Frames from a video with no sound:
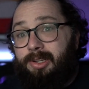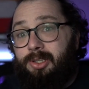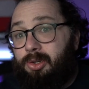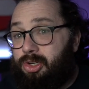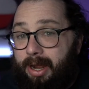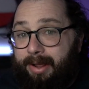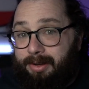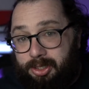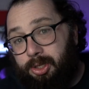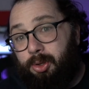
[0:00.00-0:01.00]
So shout
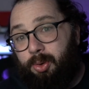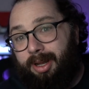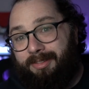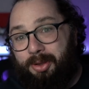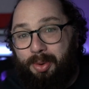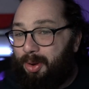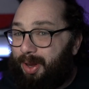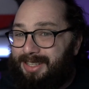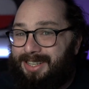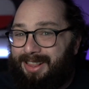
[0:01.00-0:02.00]
out to you if you
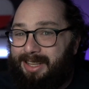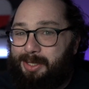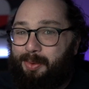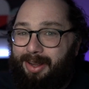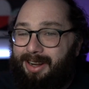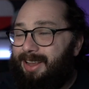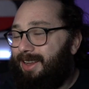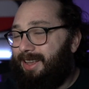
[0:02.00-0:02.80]
requested this one.